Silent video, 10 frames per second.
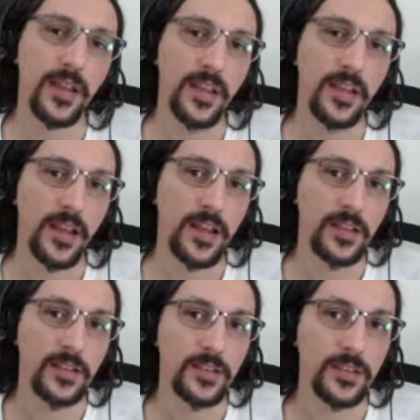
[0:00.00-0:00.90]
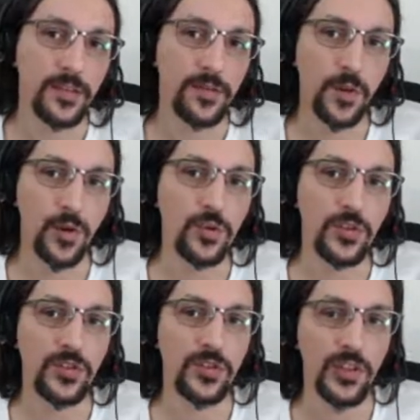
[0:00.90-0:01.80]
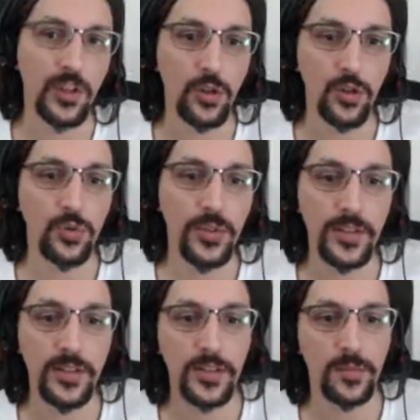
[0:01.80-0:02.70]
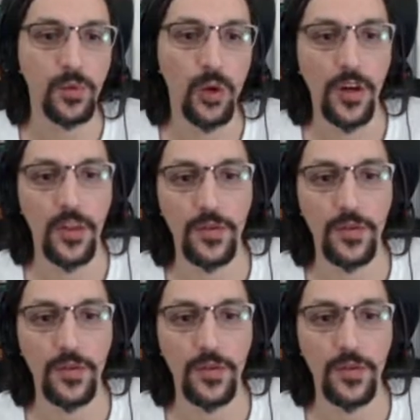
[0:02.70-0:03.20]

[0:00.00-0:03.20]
then the votes included in block